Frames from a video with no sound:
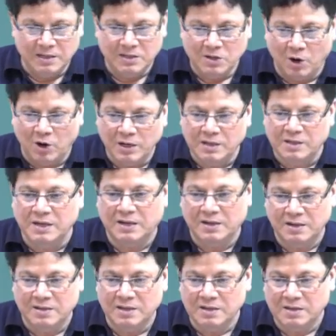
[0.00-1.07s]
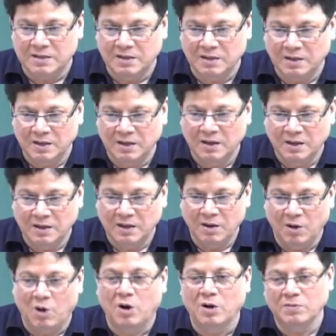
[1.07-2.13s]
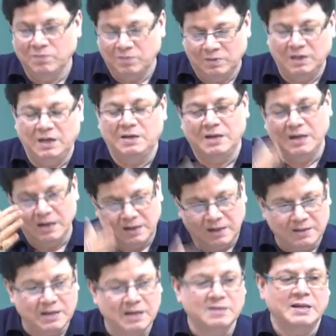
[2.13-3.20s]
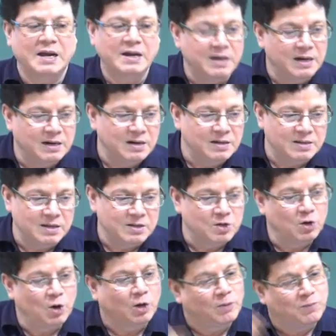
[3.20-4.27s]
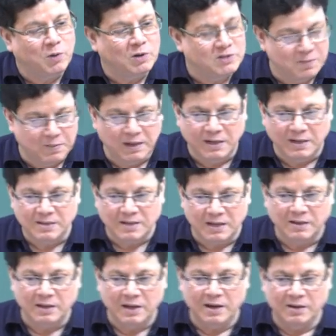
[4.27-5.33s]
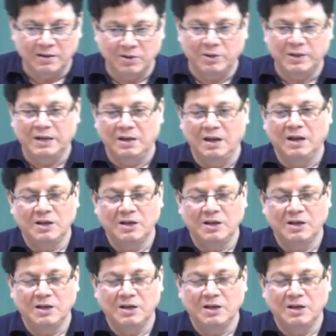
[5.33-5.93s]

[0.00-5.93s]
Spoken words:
or it decreases, or it increases then decreases. So, lot of possibilities are there. Okay.